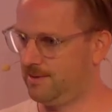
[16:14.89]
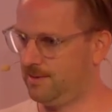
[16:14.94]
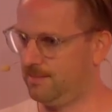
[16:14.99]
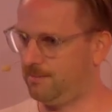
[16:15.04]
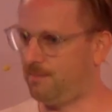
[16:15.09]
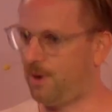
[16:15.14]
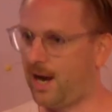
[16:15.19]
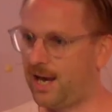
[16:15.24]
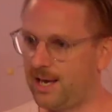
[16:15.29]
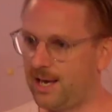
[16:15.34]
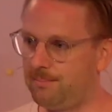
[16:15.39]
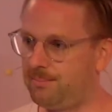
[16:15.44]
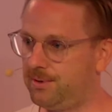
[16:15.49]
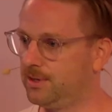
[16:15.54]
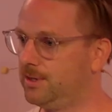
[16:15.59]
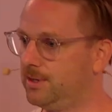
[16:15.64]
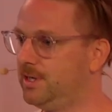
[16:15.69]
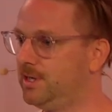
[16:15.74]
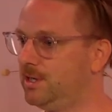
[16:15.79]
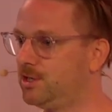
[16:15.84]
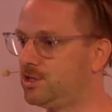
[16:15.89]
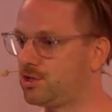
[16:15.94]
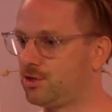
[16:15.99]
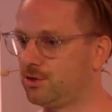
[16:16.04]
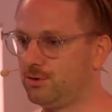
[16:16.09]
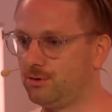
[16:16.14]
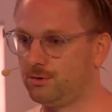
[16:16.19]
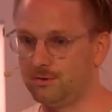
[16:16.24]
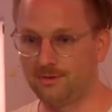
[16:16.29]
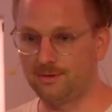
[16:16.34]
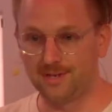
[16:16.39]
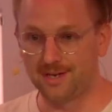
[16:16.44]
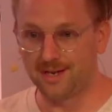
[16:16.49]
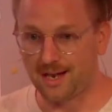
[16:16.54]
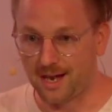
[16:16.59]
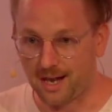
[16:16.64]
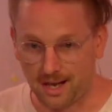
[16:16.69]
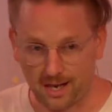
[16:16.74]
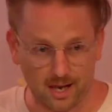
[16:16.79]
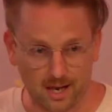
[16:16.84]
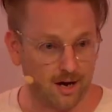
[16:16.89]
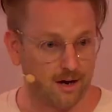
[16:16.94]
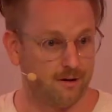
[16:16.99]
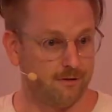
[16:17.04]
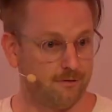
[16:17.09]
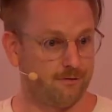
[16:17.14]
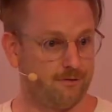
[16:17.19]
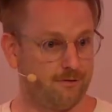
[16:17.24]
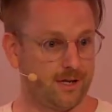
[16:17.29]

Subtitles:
my ability to love